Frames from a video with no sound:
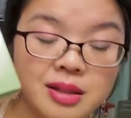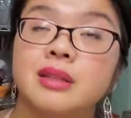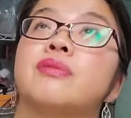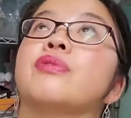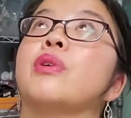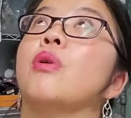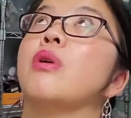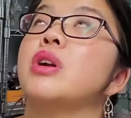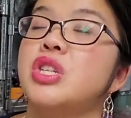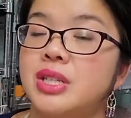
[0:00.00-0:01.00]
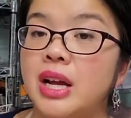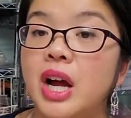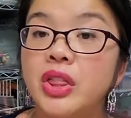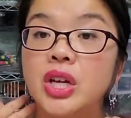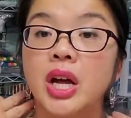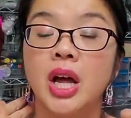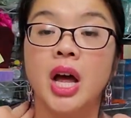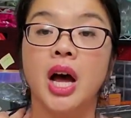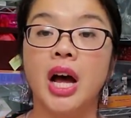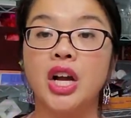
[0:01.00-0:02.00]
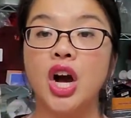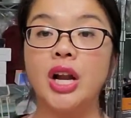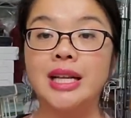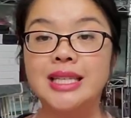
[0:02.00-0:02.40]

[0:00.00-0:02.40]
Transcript: is gorgeous. I got the Iconic